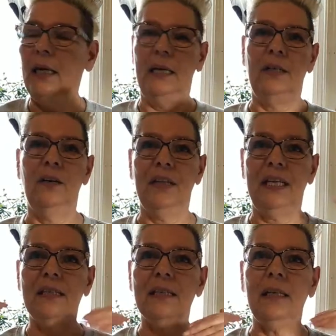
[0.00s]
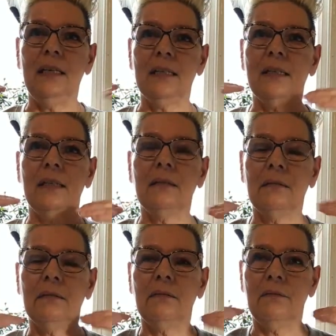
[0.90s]
and all they see is
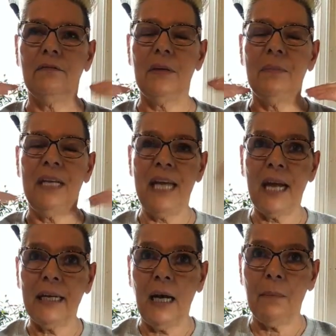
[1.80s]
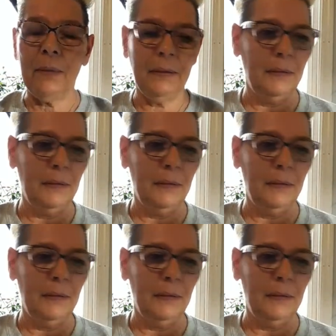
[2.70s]
from the neck up.